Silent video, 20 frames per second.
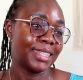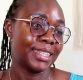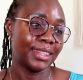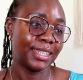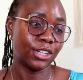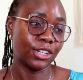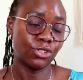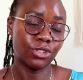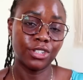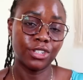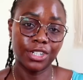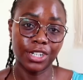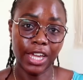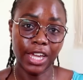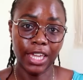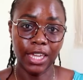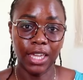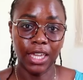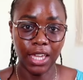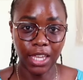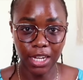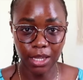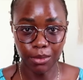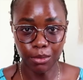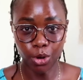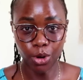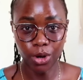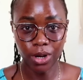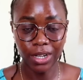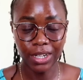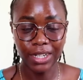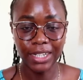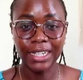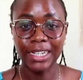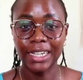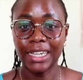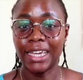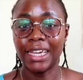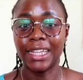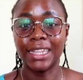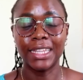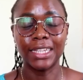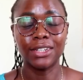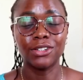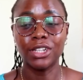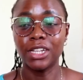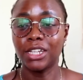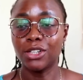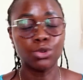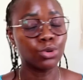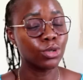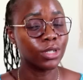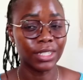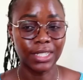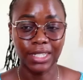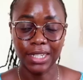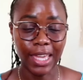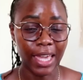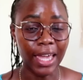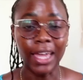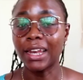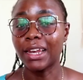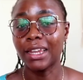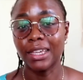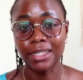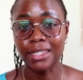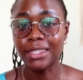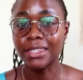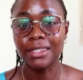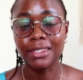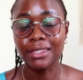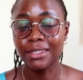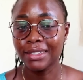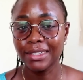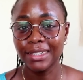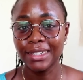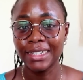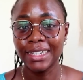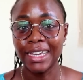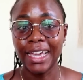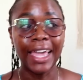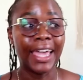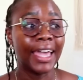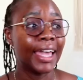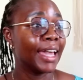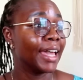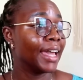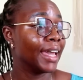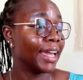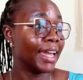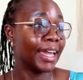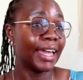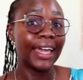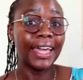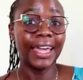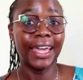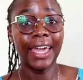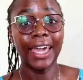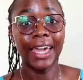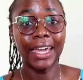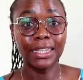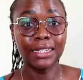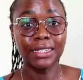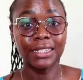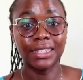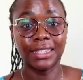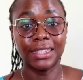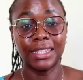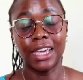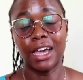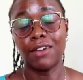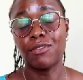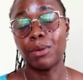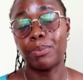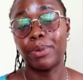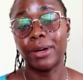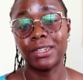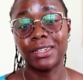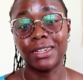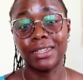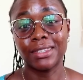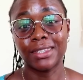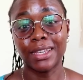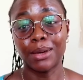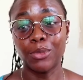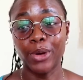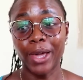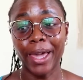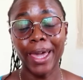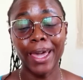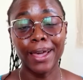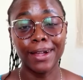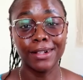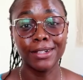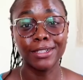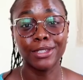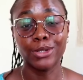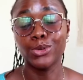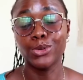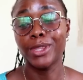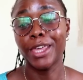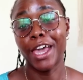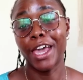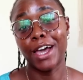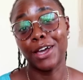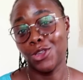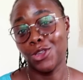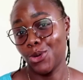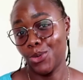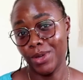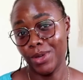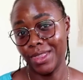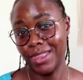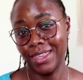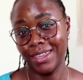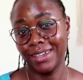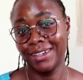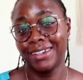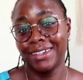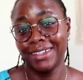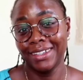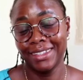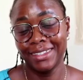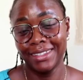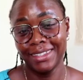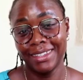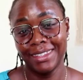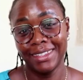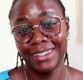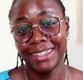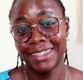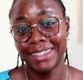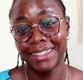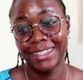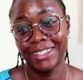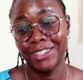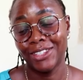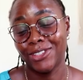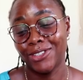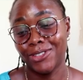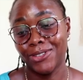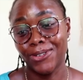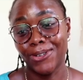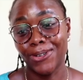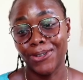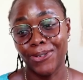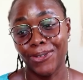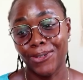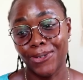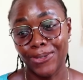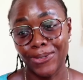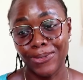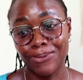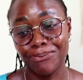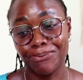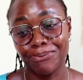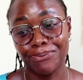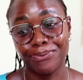They're not trying anymore and they really couldn't care less. And they have a partner somewhere else who they argue with. So,